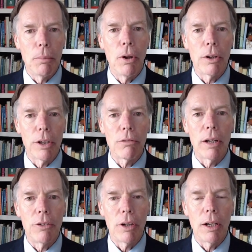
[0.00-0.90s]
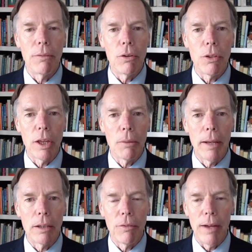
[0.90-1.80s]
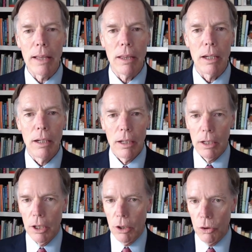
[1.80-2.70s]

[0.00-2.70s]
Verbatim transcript: in the Balkan region. If you think about the fact that